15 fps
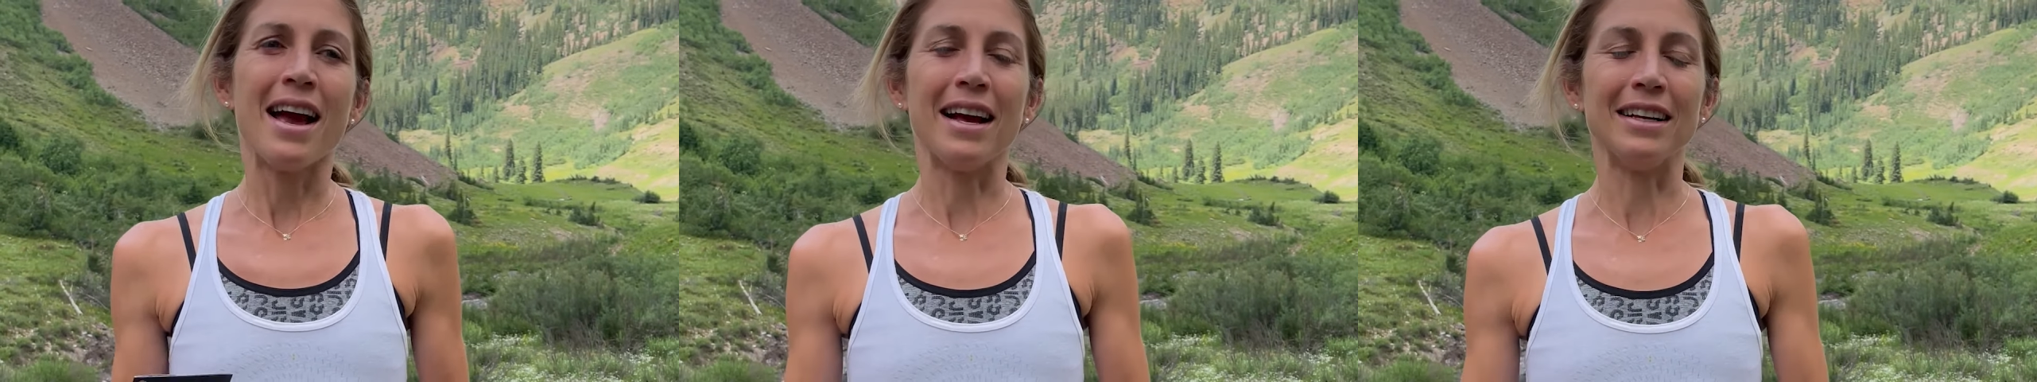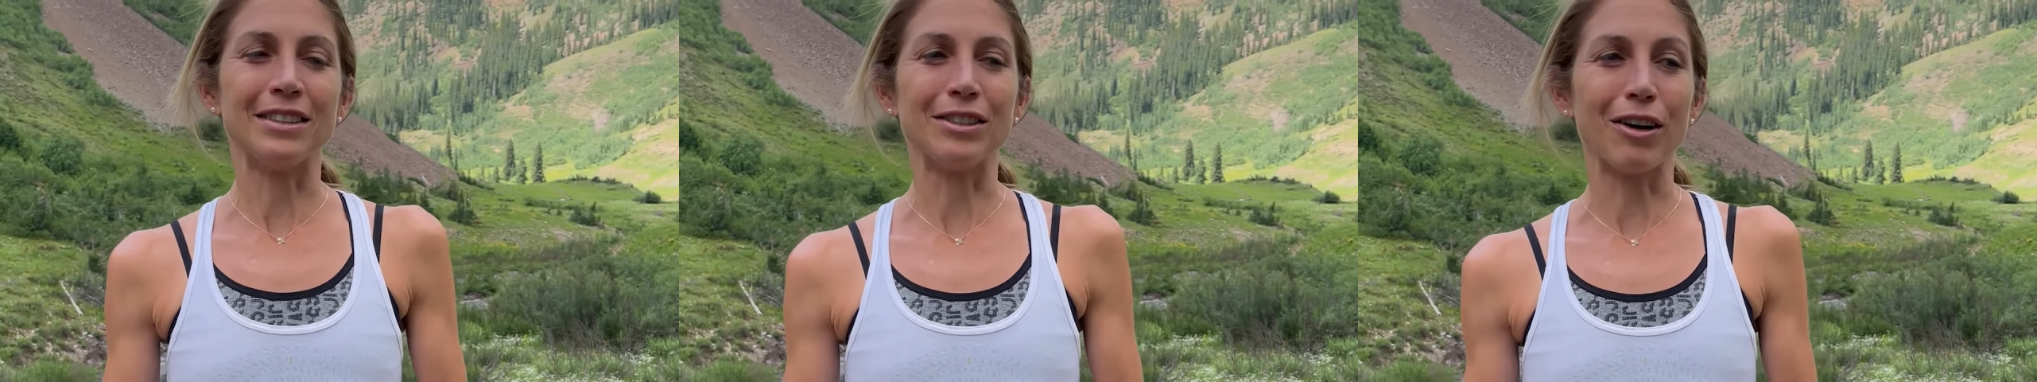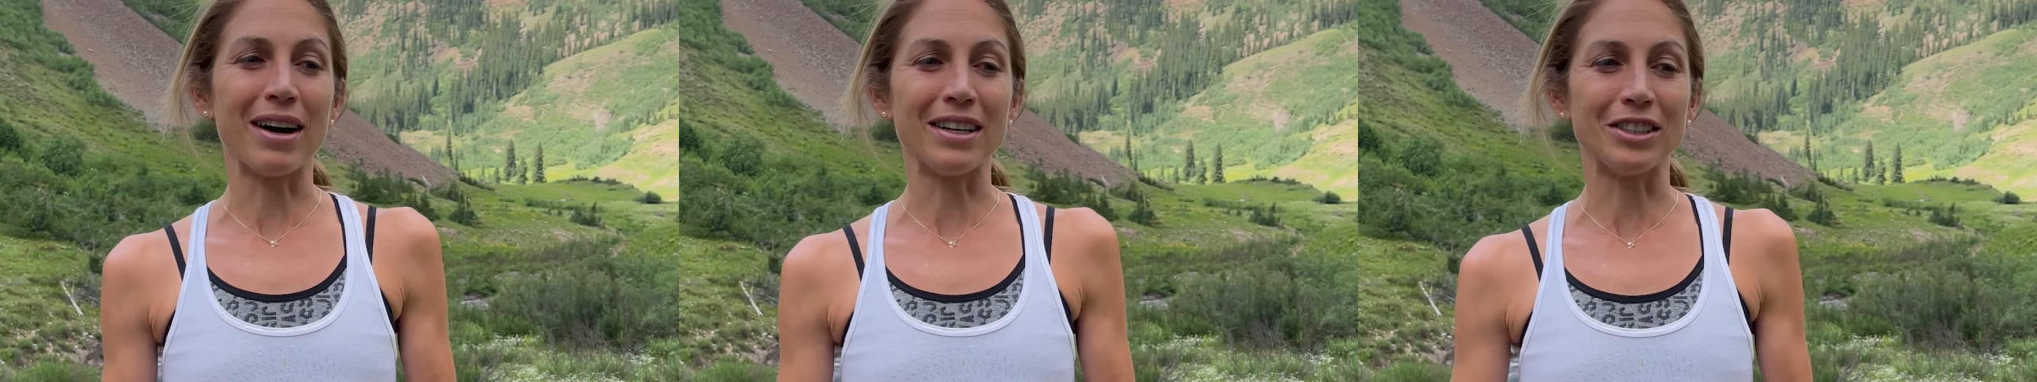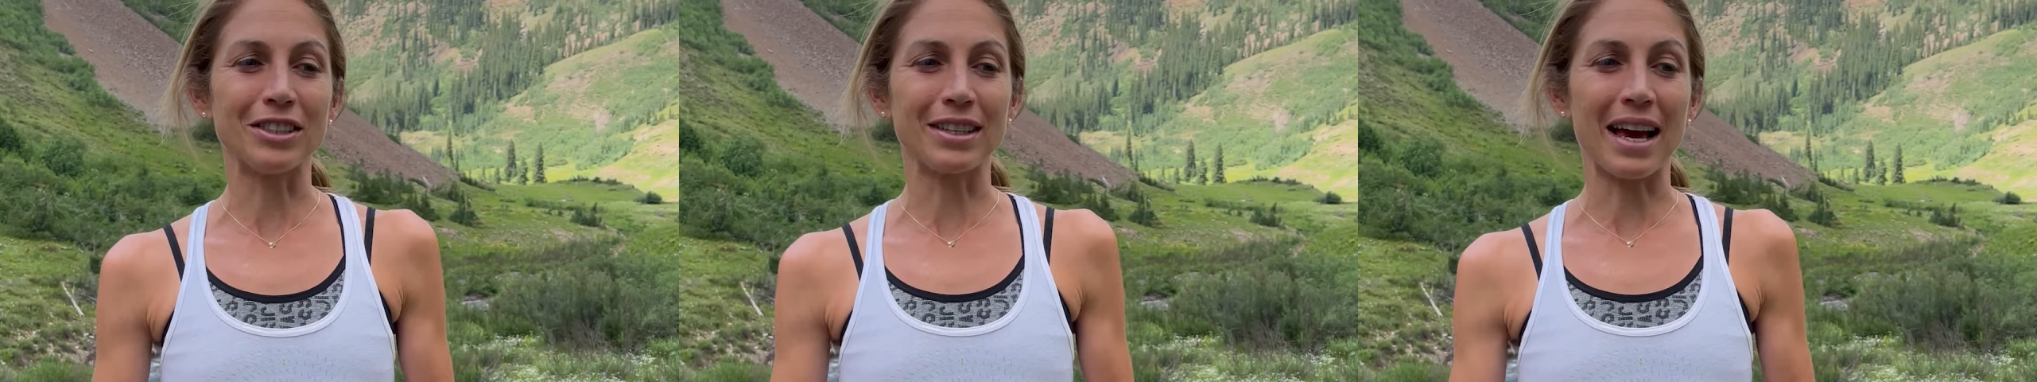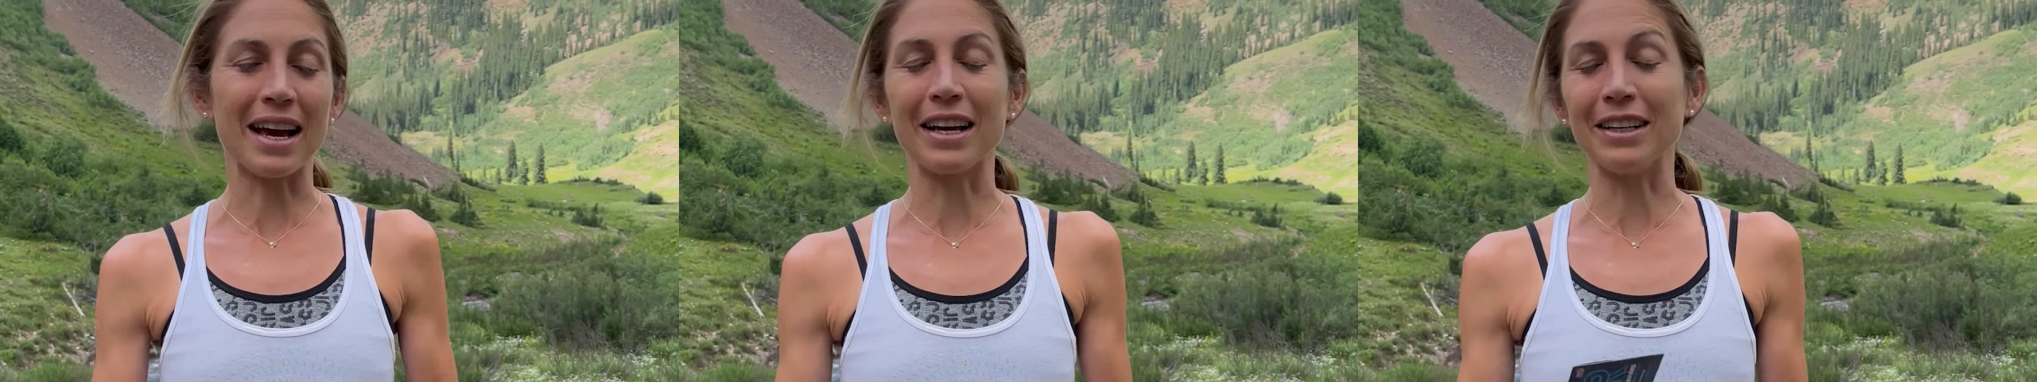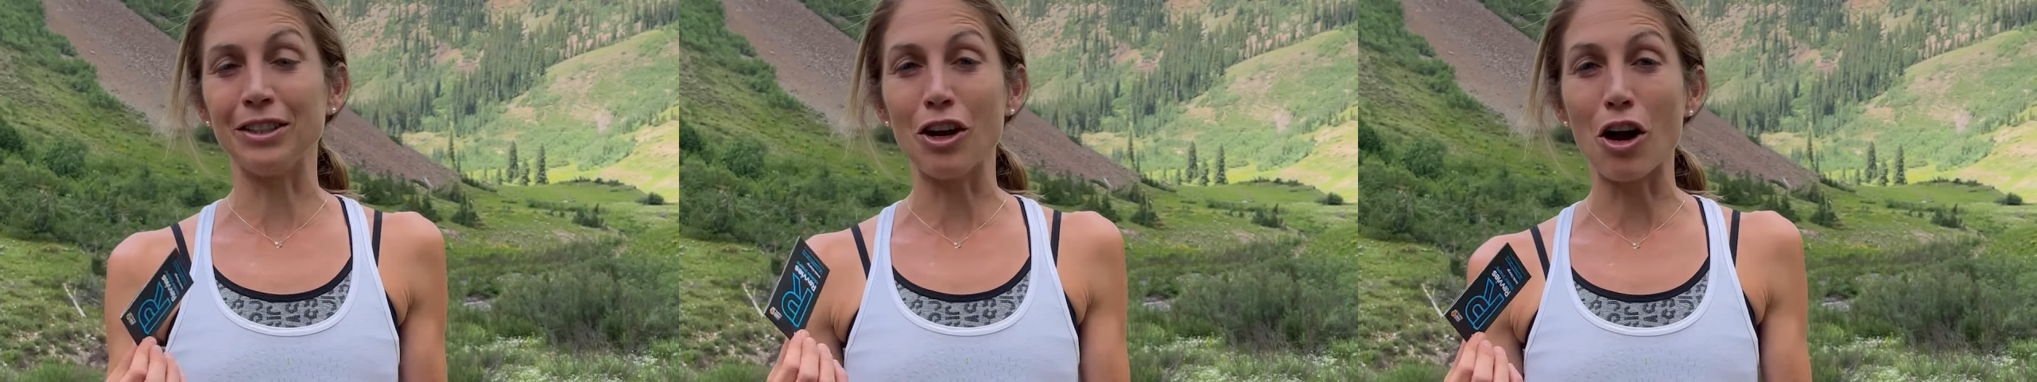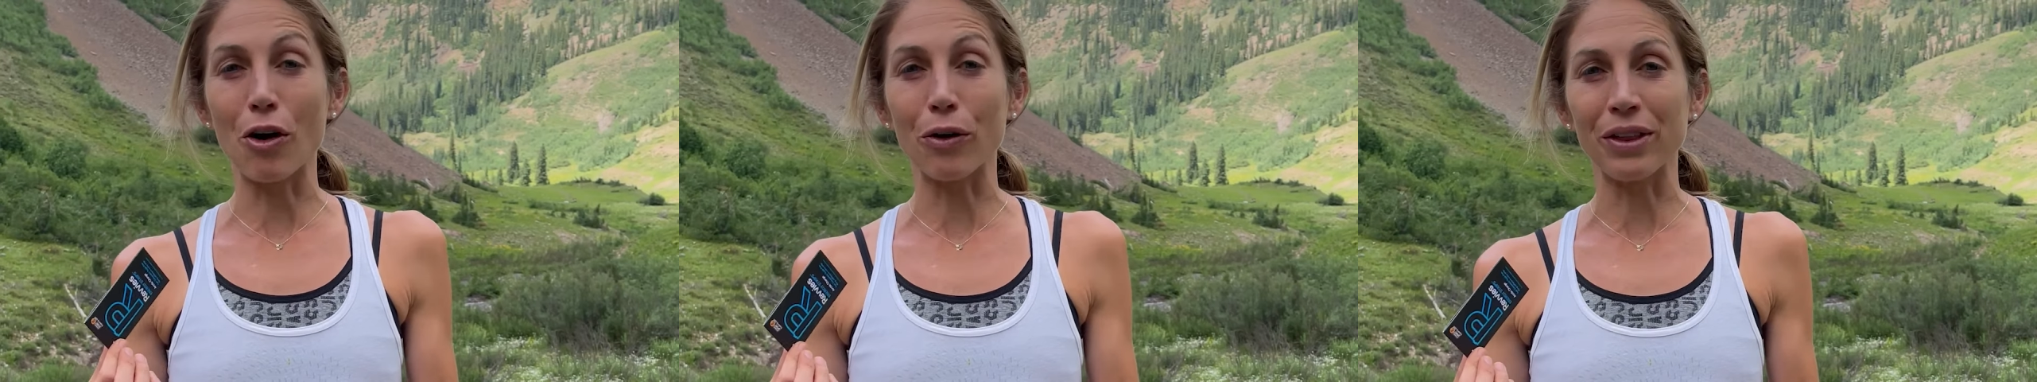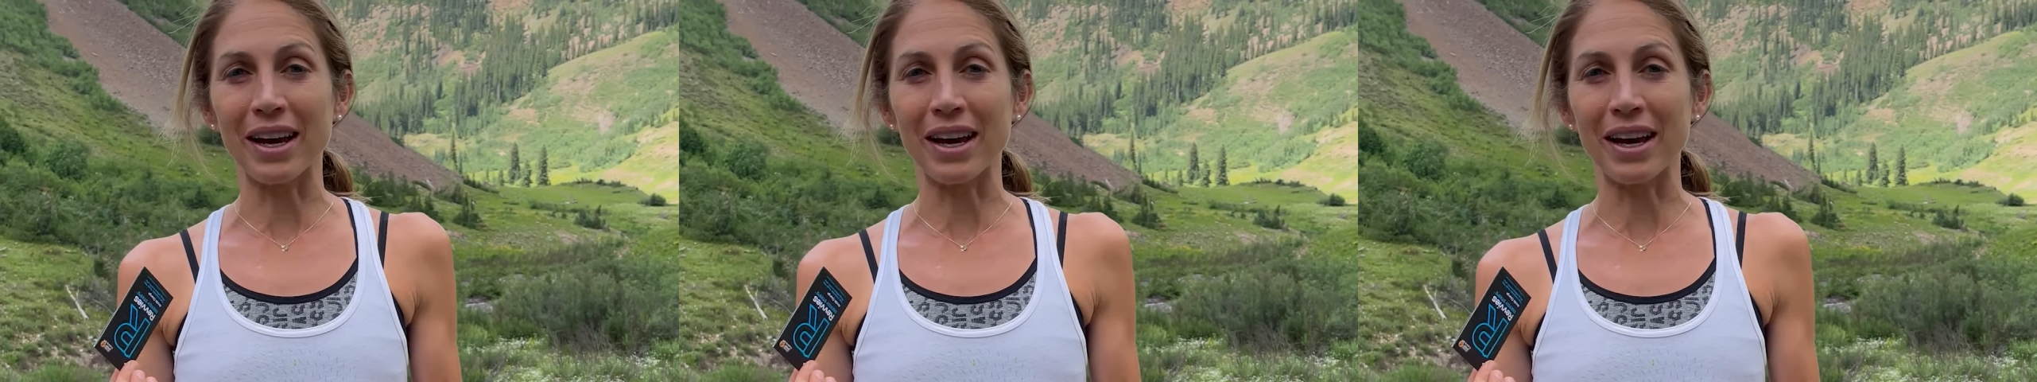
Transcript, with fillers: and so I just I could know